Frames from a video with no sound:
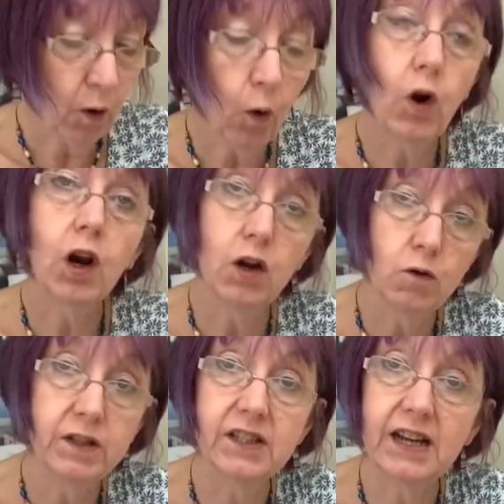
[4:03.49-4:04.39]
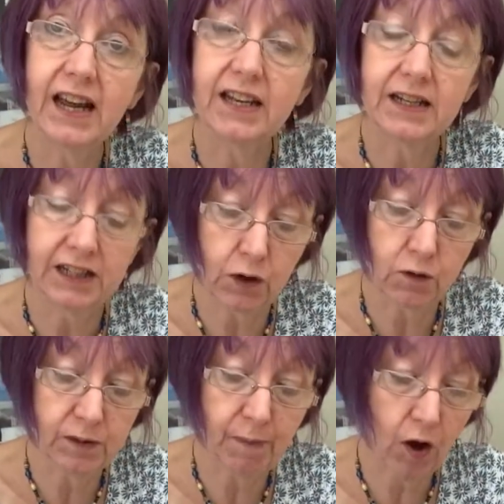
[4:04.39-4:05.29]
or glue
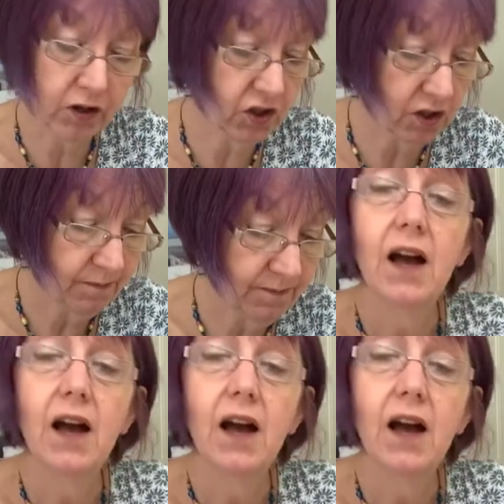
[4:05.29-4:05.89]
spots.